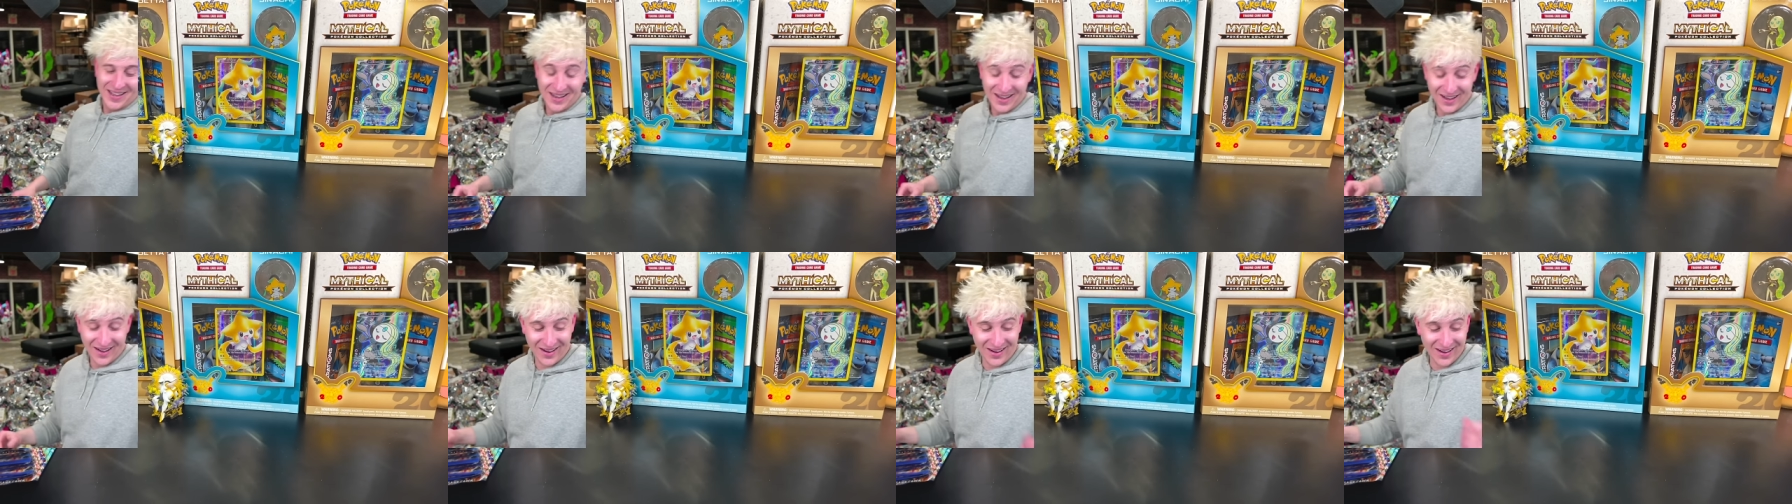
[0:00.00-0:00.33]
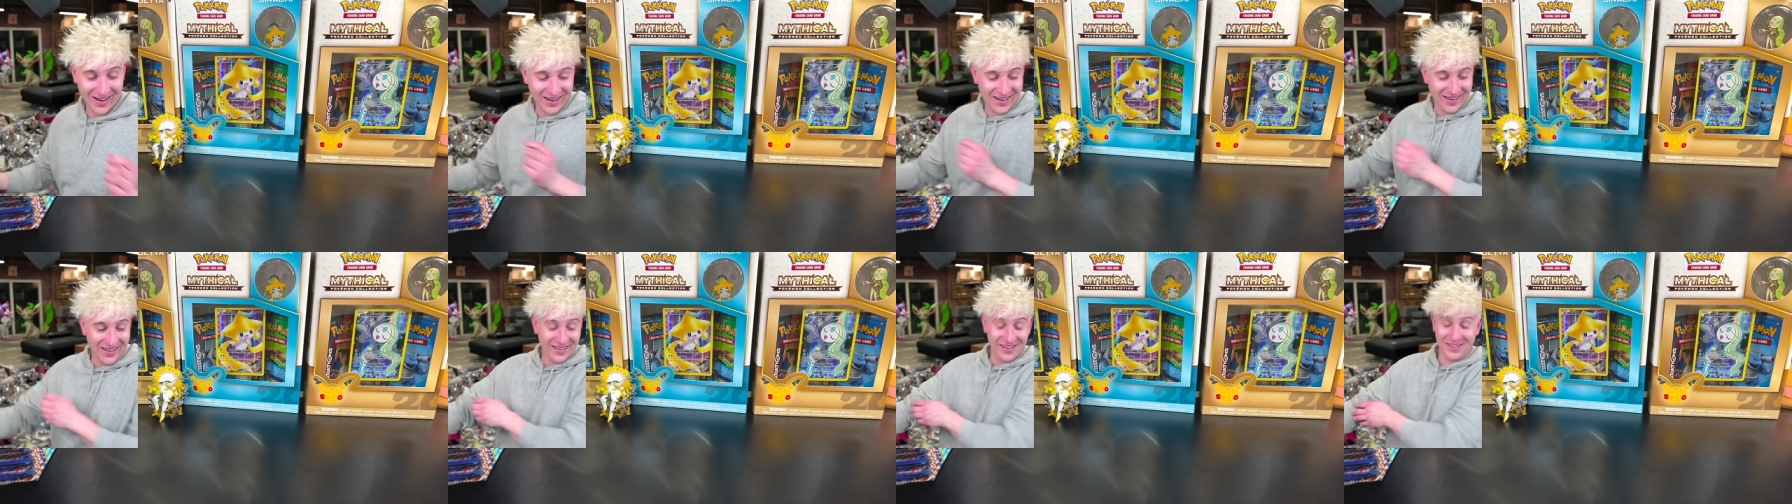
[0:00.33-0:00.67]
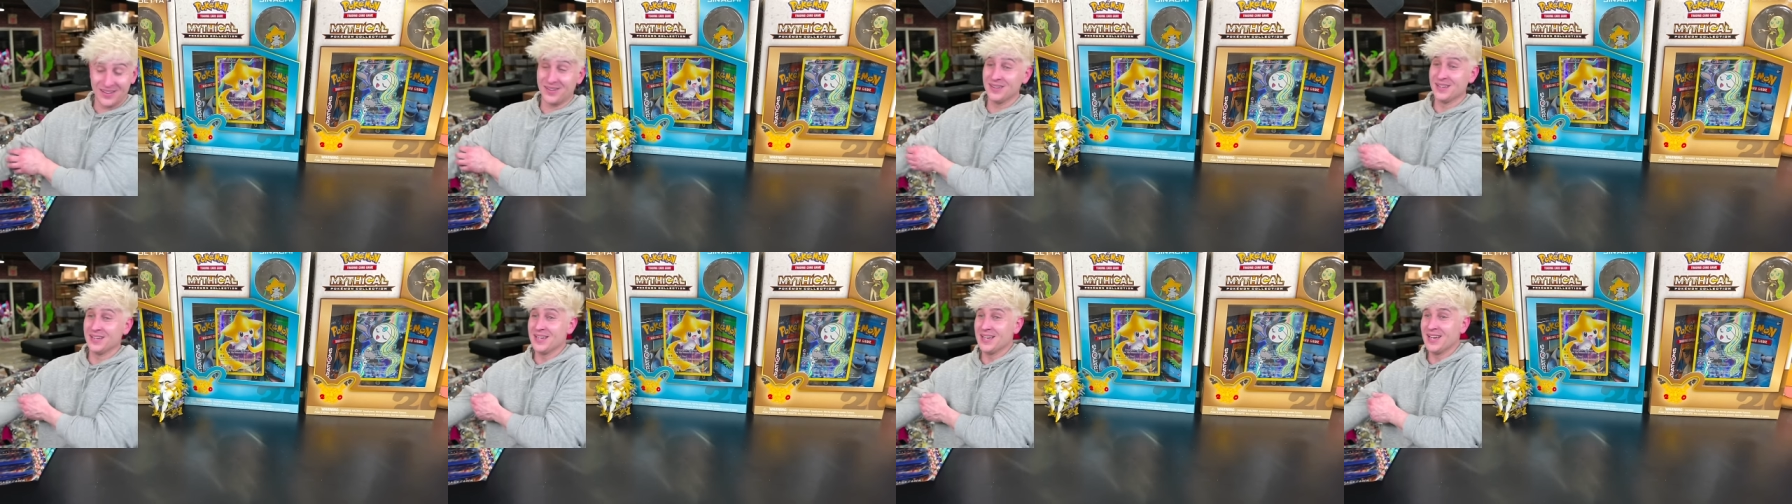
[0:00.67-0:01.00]

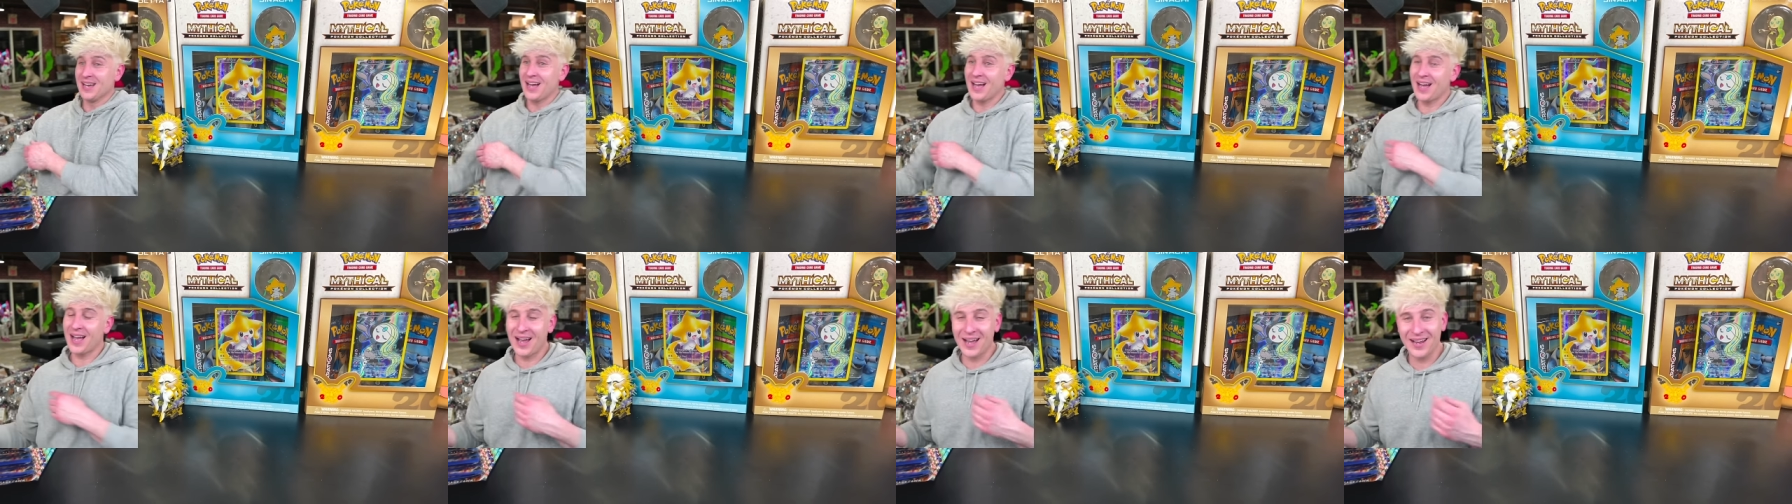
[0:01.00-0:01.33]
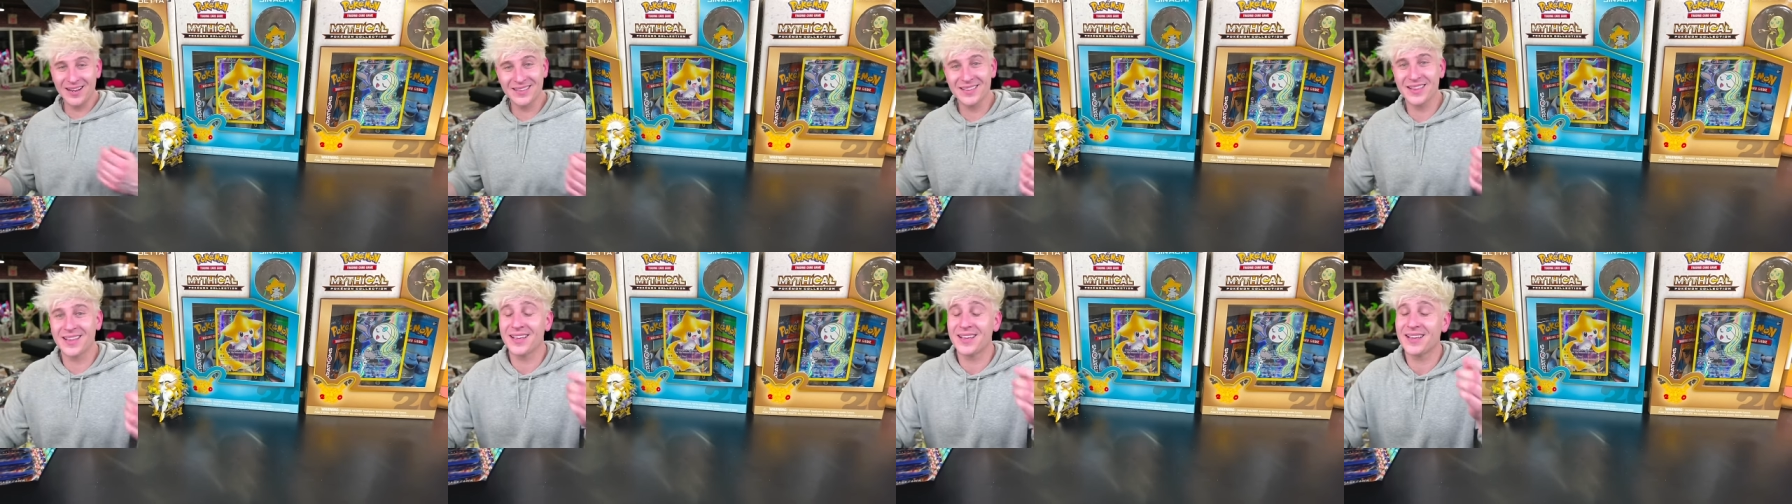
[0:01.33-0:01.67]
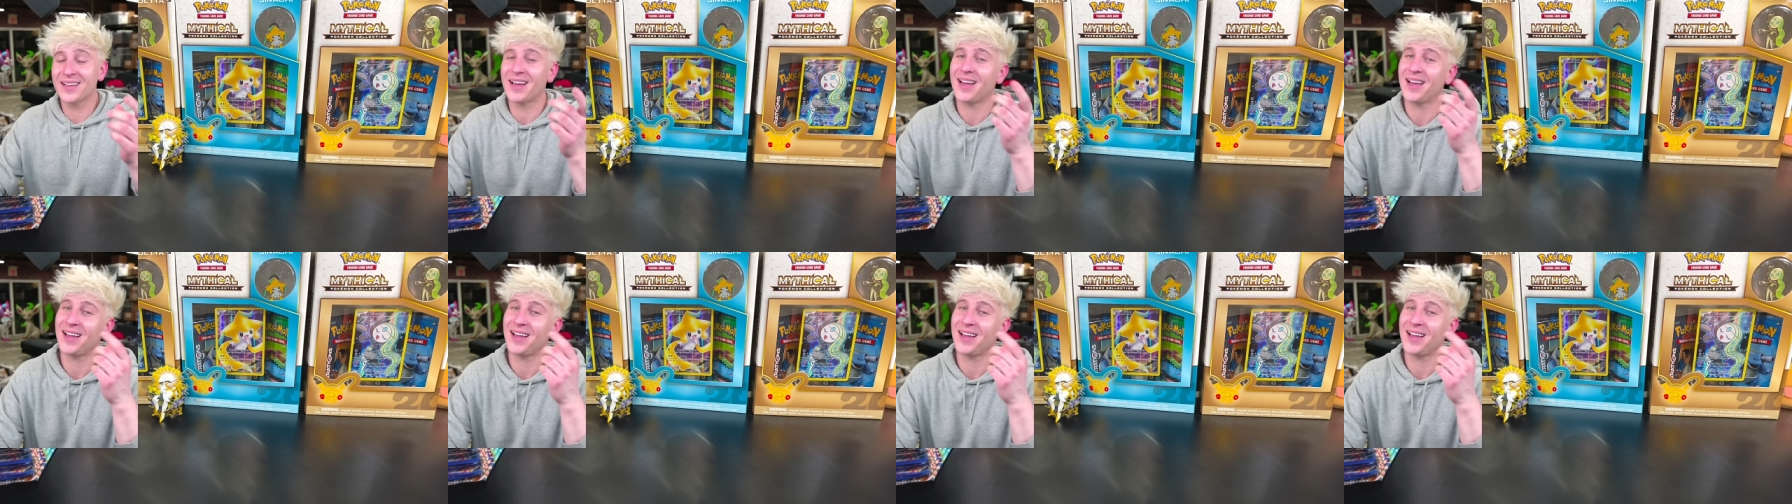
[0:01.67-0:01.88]
oh, I, it,